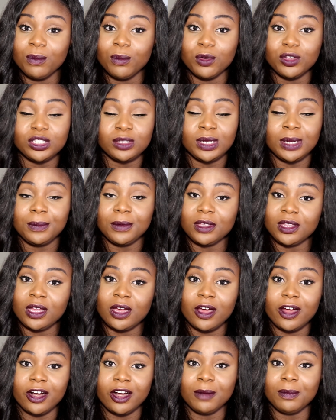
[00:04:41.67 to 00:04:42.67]
most people
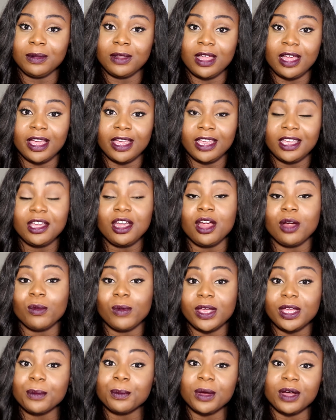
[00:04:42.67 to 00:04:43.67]
that are applying are
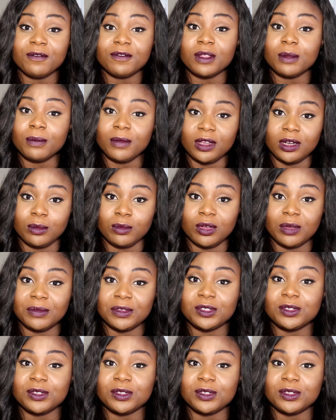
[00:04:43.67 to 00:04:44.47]
way above the minimum.